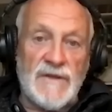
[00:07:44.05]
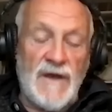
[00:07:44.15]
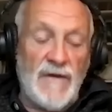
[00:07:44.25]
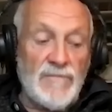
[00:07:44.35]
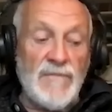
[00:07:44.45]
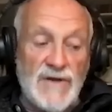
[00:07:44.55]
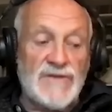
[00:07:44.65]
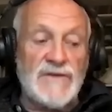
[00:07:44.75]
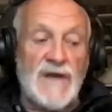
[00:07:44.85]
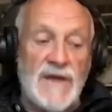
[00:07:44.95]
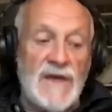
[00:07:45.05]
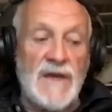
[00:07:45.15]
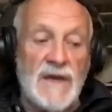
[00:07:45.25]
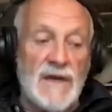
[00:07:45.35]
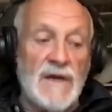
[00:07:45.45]
They haven't mentioned that
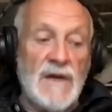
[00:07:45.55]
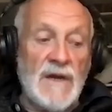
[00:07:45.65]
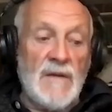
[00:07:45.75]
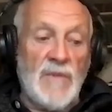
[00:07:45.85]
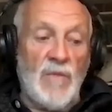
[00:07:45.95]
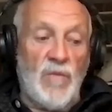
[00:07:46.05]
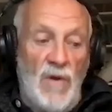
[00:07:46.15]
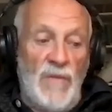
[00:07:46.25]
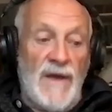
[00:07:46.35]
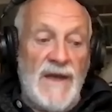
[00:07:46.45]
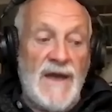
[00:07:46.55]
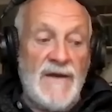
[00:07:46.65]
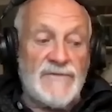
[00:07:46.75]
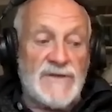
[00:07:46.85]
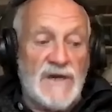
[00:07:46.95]
here, but what they
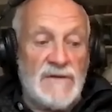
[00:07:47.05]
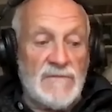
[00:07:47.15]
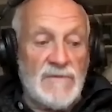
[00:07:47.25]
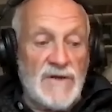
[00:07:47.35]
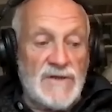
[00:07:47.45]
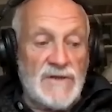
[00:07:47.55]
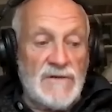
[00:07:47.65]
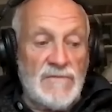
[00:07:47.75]
have said, which